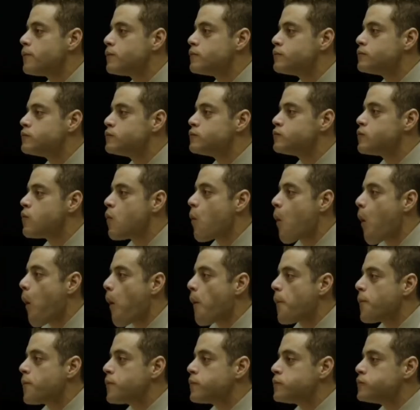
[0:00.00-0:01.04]
Buster's
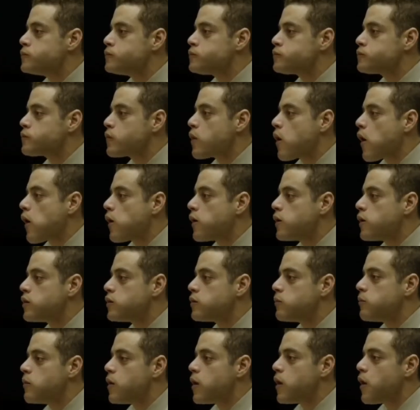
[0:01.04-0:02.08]
Malheart was a mystery
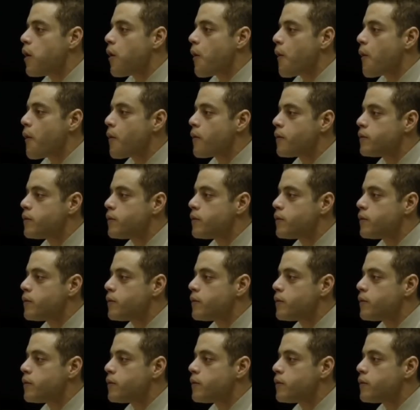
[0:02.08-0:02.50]
drama that